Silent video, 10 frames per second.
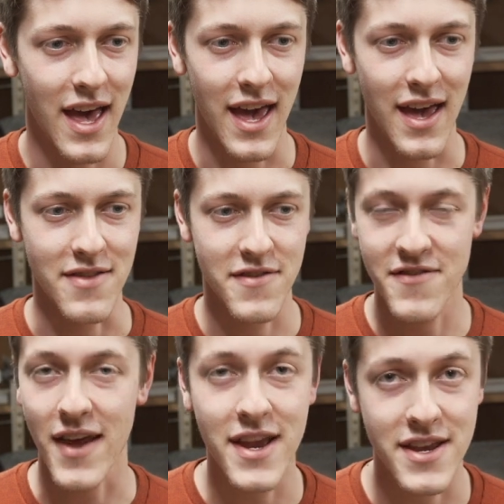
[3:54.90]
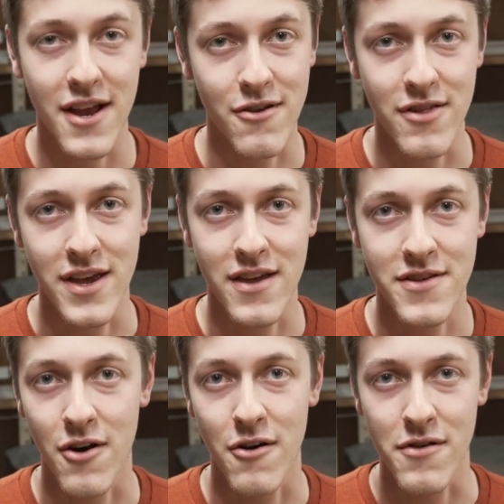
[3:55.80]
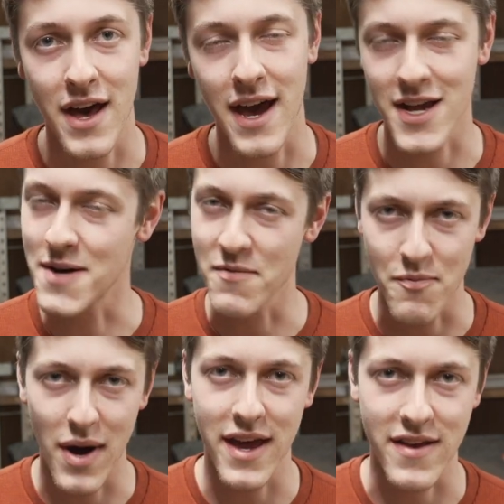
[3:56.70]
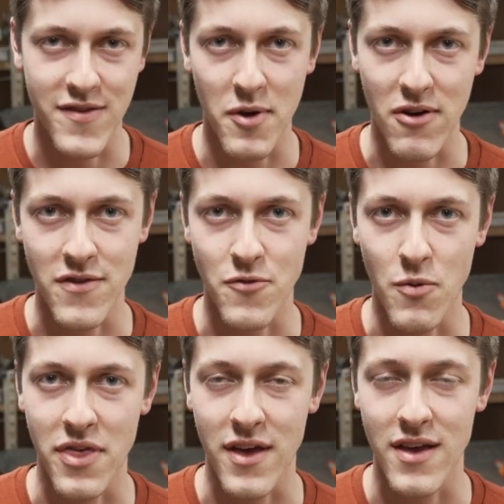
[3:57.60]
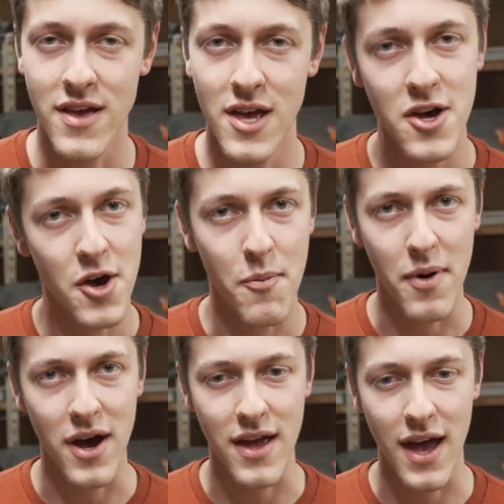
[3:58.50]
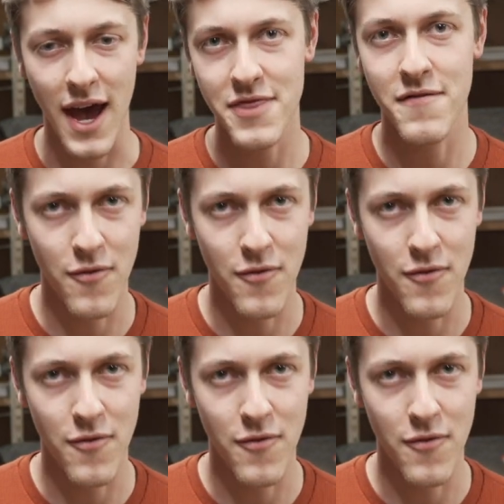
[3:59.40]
and secondarily to all that comes my experience with it. But at the